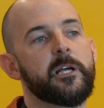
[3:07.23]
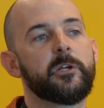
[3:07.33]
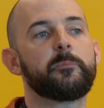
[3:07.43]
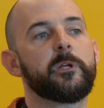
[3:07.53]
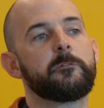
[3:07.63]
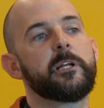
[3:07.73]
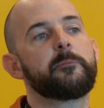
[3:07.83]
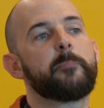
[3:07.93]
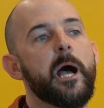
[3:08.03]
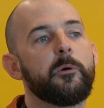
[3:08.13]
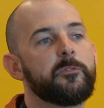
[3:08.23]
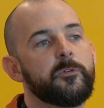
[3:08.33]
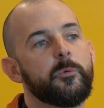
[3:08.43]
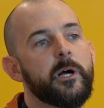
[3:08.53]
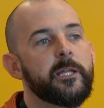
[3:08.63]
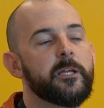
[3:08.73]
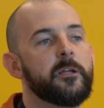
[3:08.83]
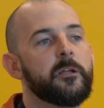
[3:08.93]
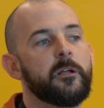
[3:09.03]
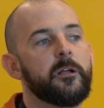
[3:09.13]
that could be a really powerful way
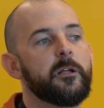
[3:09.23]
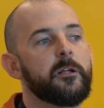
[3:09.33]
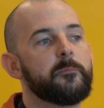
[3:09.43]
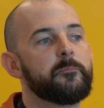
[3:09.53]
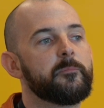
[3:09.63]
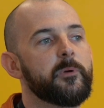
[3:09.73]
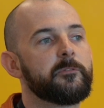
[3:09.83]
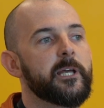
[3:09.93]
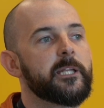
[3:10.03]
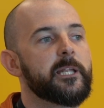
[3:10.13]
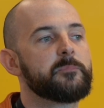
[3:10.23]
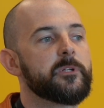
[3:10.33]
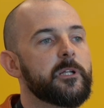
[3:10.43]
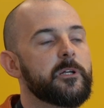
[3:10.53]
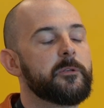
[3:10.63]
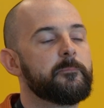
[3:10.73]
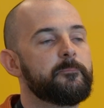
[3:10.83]
of getting them to learn.